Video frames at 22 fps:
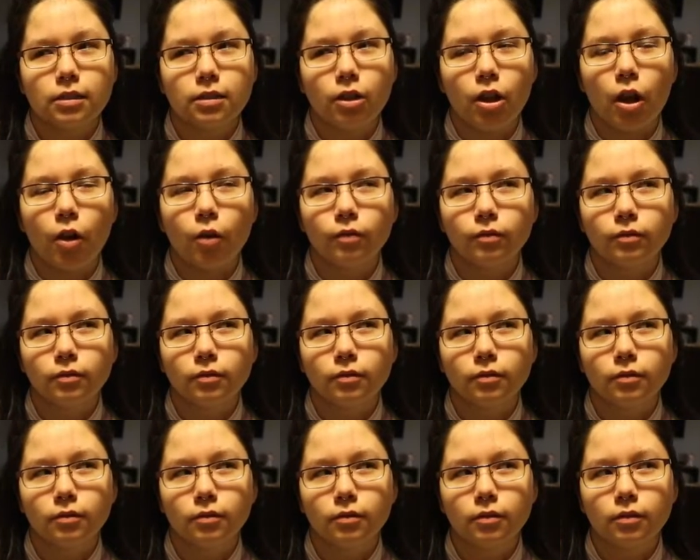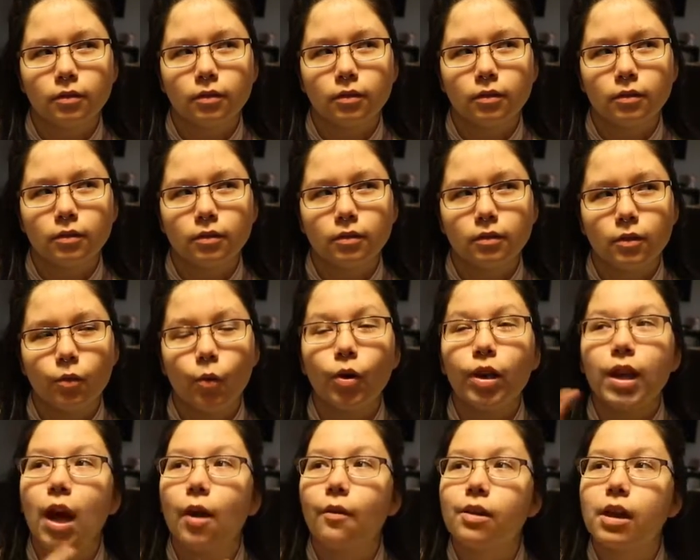No.
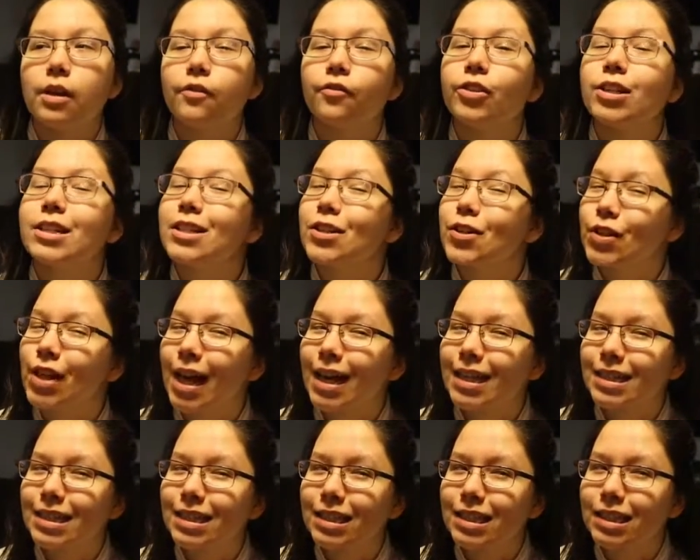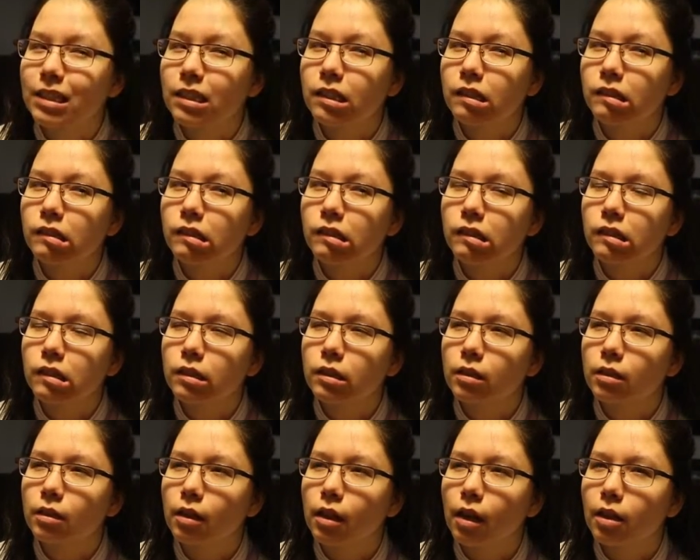Well, yeah, we ate it for dinner
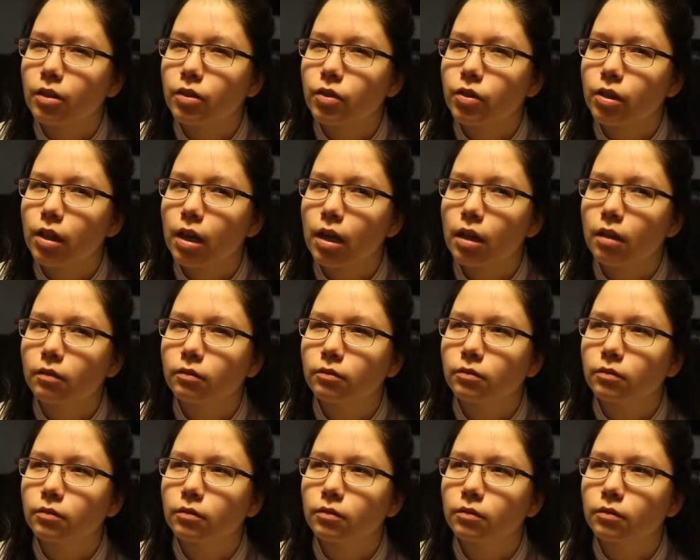yesterday.